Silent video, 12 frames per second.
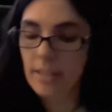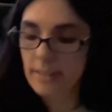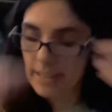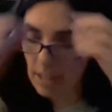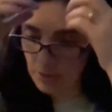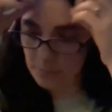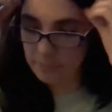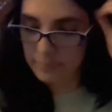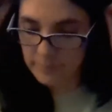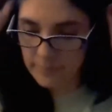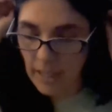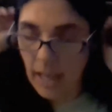So
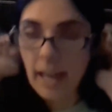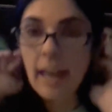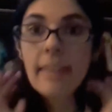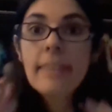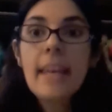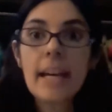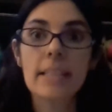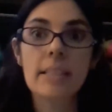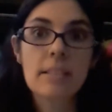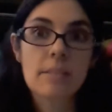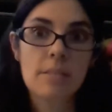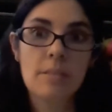
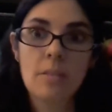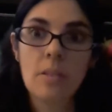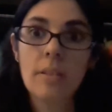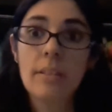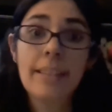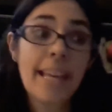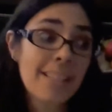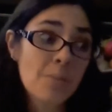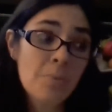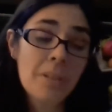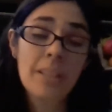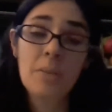that's
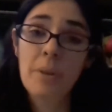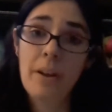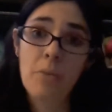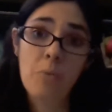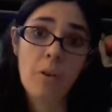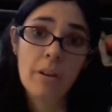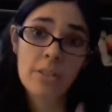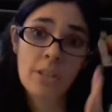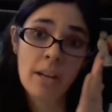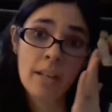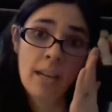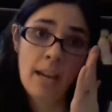really what I've worked
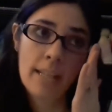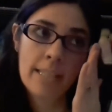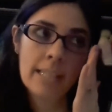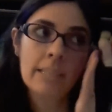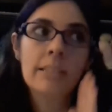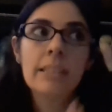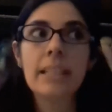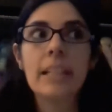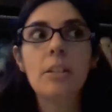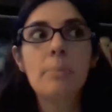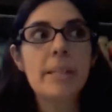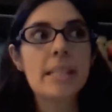on. I did a
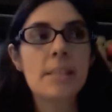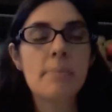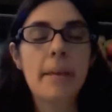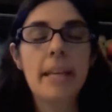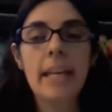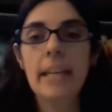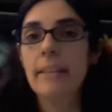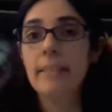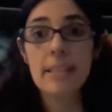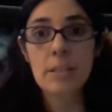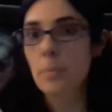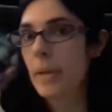little bit of spinning
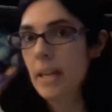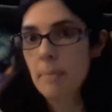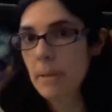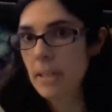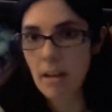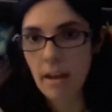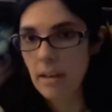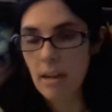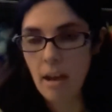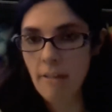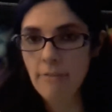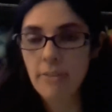this week, but not
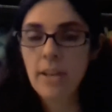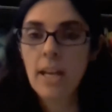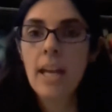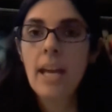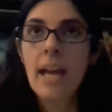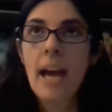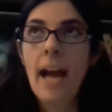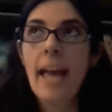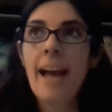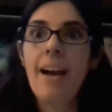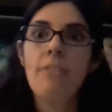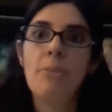enough. I
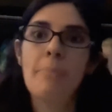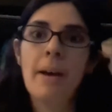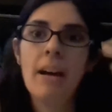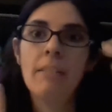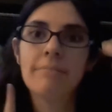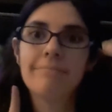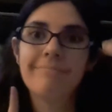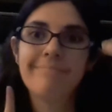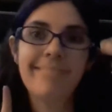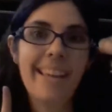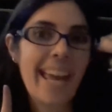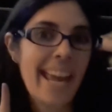have about
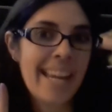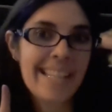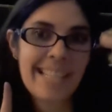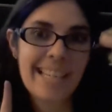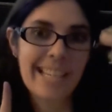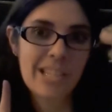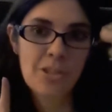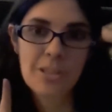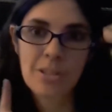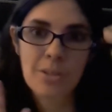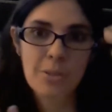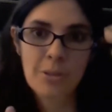18
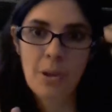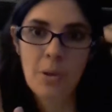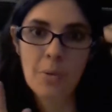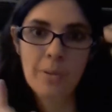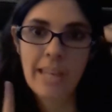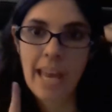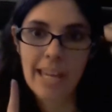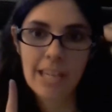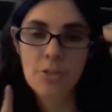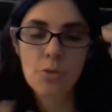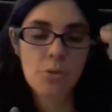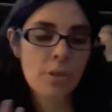inches or so,
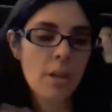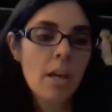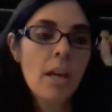yayish,